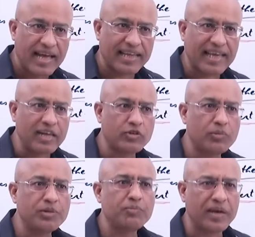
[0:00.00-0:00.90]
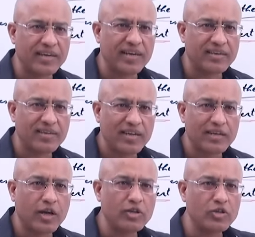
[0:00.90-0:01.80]
and calcium dependent
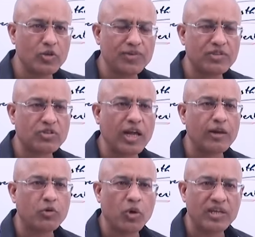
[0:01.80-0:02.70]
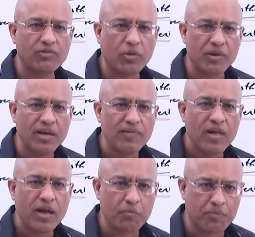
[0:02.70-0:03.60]
release of acetylcholine will
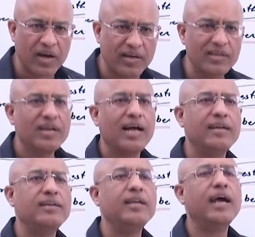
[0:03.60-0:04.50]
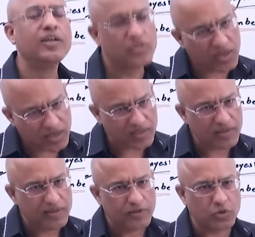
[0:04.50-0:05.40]
be impaired, and
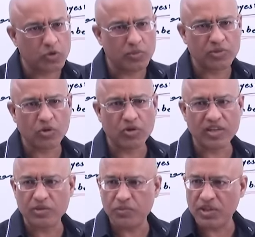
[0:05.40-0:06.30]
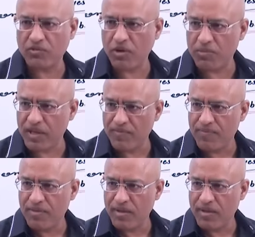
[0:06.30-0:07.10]
naturally neuromuscular transmission will be